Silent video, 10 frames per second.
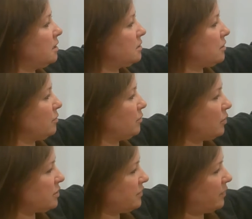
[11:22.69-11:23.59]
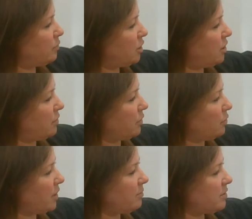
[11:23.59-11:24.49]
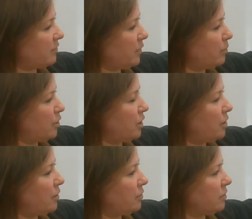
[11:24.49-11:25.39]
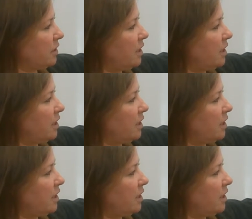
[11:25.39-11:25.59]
So moles of MgO and grams of MgO.